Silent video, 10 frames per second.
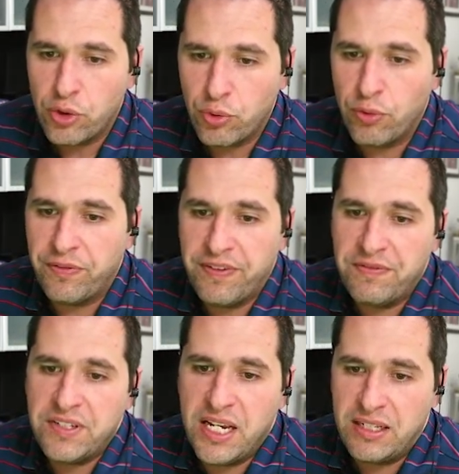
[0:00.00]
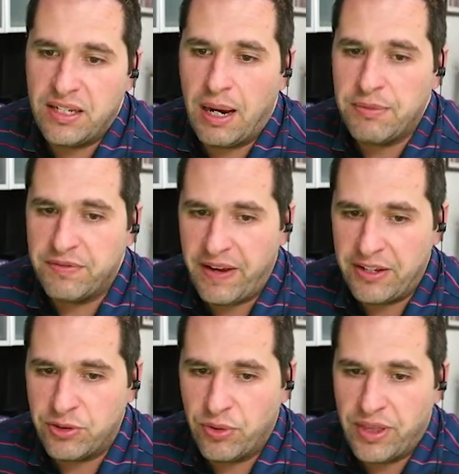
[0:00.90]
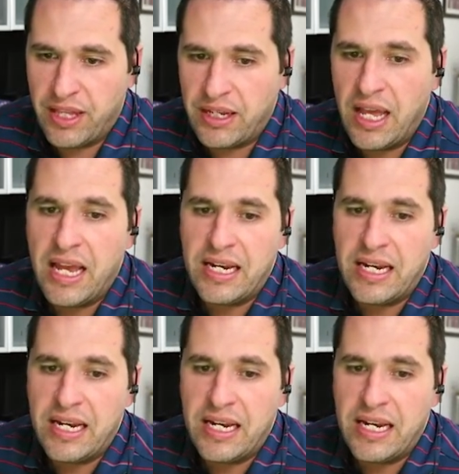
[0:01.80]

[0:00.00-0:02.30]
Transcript: grew 15 times faster than